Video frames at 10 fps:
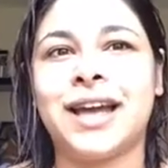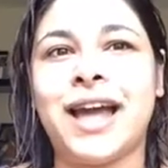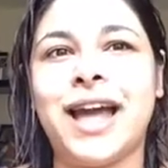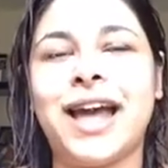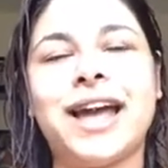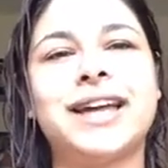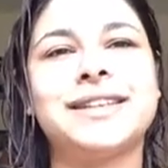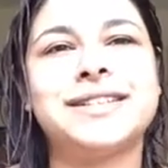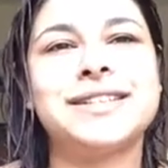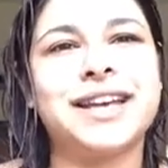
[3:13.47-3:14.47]

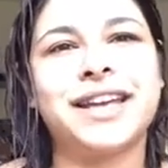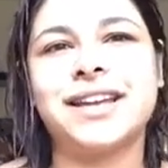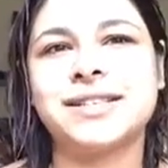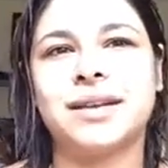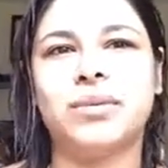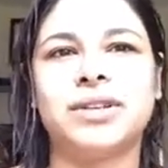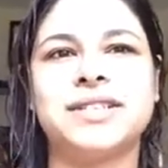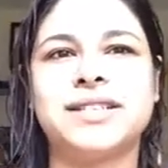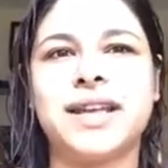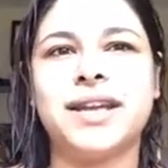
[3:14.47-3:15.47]
And I guess I want
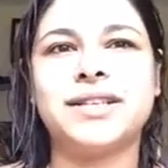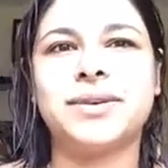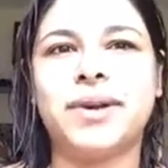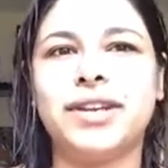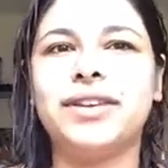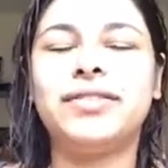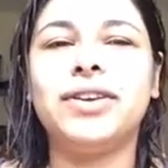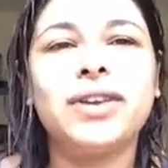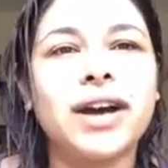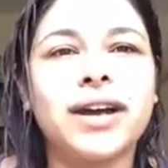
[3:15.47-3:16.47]
to say to any of
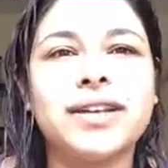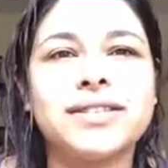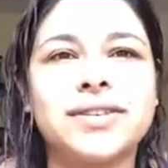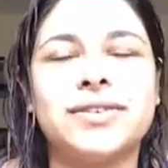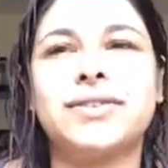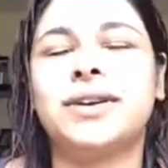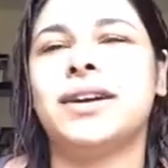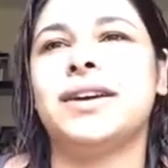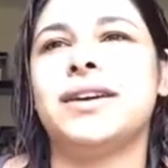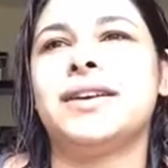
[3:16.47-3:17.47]
you guys who
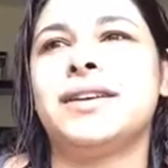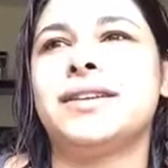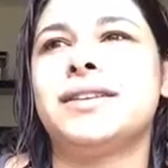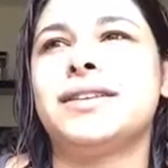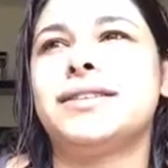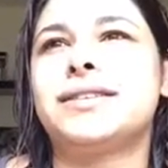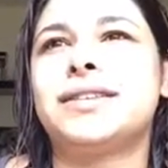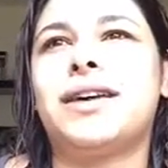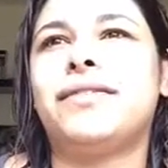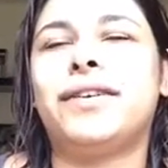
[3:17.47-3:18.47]

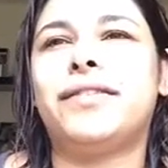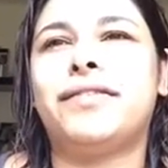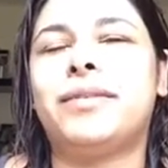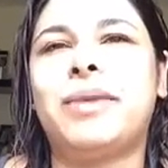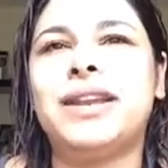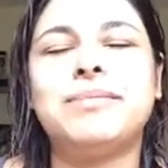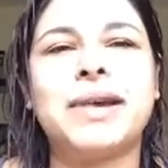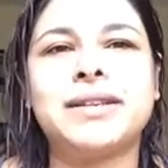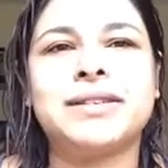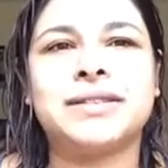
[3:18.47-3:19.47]
suffer from any
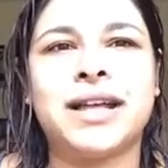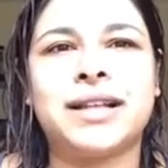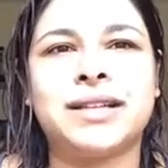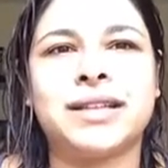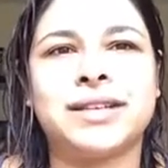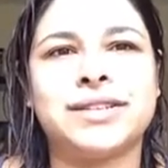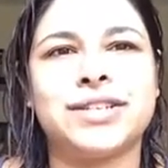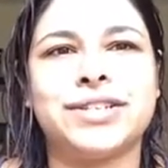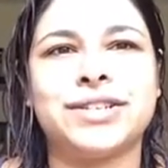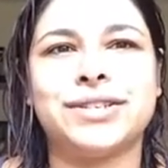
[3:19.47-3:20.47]
mental health
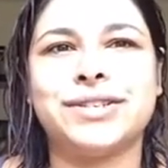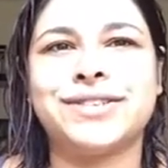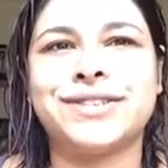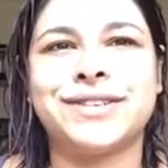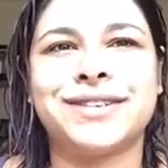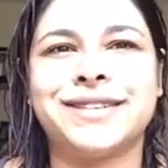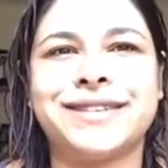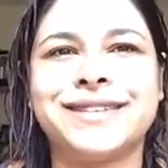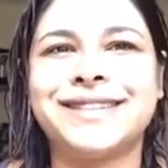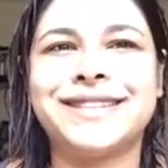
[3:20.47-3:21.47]
conditions,
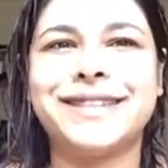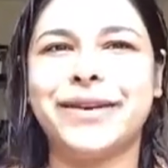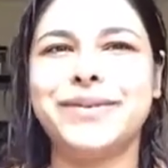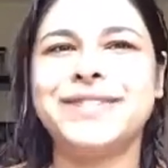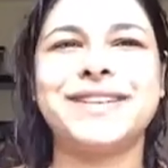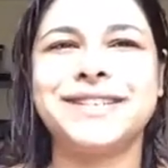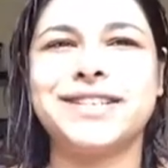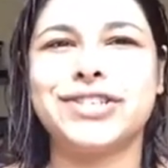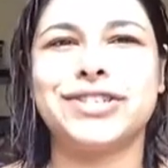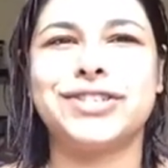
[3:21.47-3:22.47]
that those
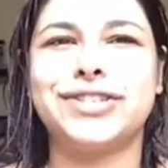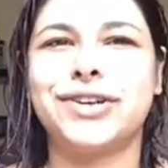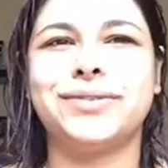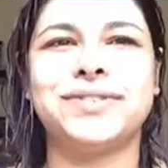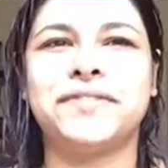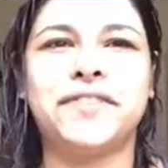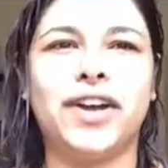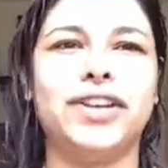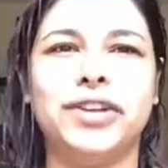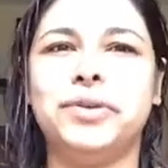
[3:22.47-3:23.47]
conditions don't
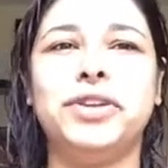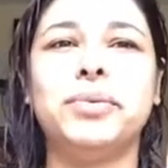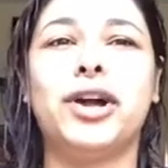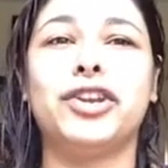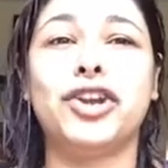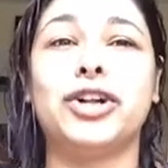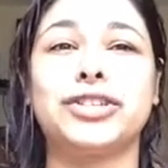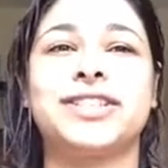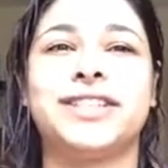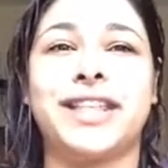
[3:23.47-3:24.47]
define you. You are
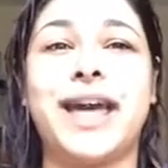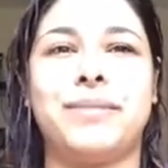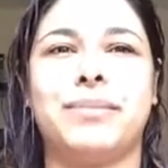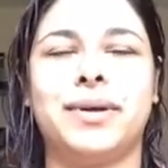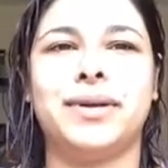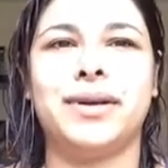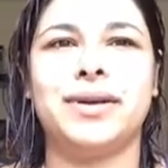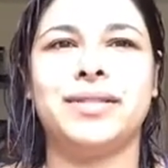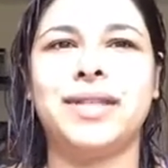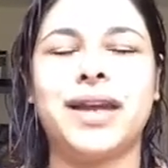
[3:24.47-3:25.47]
not them.
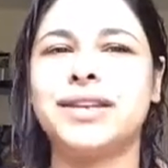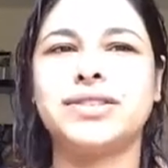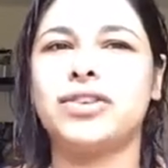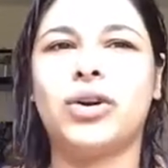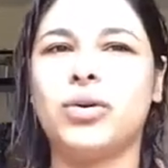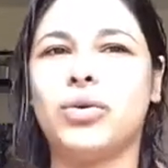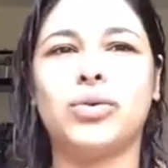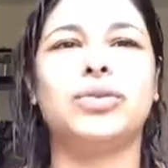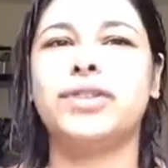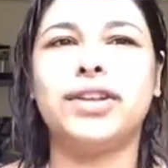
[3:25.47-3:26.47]
That is not
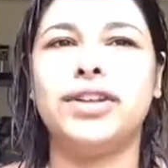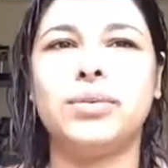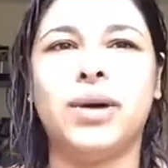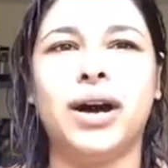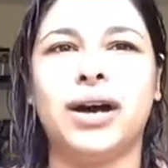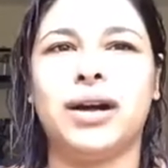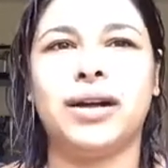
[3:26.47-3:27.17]
all that you are.